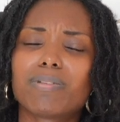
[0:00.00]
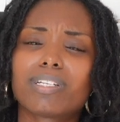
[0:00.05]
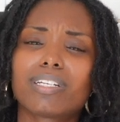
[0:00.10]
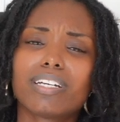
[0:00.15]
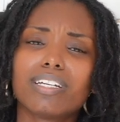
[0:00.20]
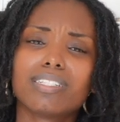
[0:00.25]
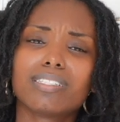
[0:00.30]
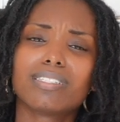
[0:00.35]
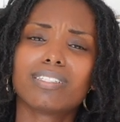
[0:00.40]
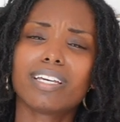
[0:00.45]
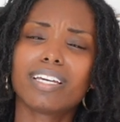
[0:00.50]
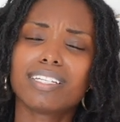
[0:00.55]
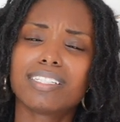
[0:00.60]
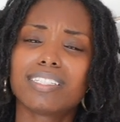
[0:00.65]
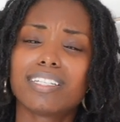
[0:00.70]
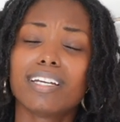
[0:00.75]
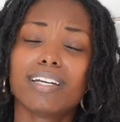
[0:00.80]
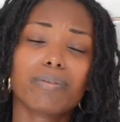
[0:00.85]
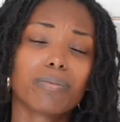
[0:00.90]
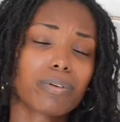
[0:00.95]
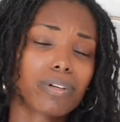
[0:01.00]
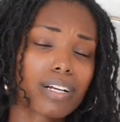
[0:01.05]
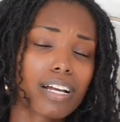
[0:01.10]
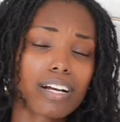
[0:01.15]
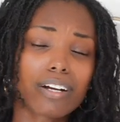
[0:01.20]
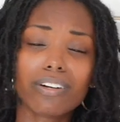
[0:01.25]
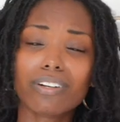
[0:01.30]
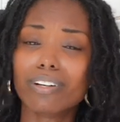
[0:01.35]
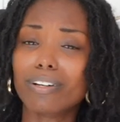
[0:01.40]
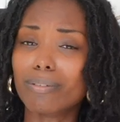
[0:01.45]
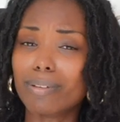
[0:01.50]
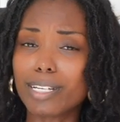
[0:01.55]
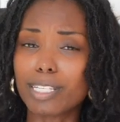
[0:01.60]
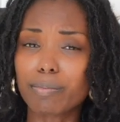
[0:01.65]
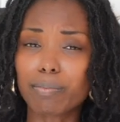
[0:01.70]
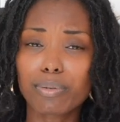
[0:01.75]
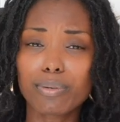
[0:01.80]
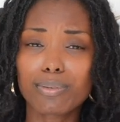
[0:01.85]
because they said we're not going to arrest